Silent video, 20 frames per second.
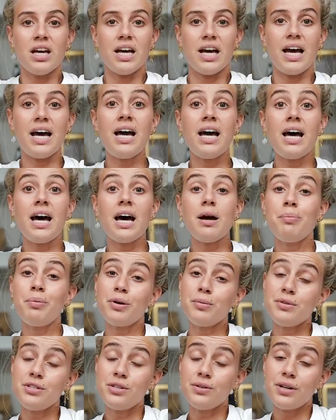I
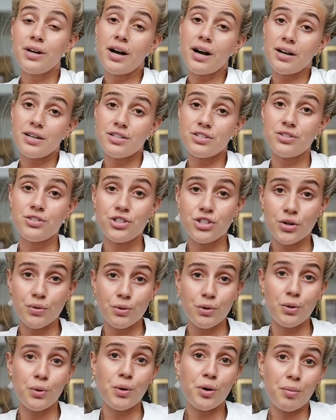promised you guys to show
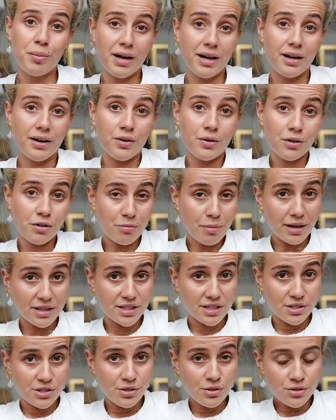you all of my
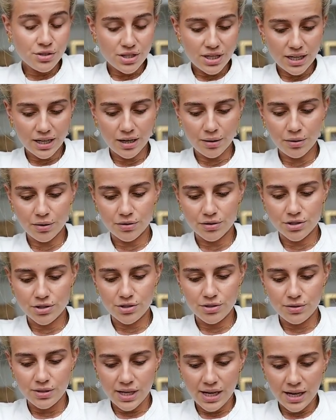tattoos, and I'm going to
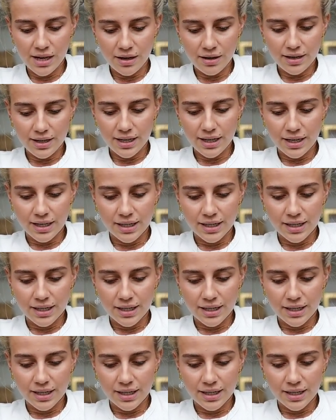do that.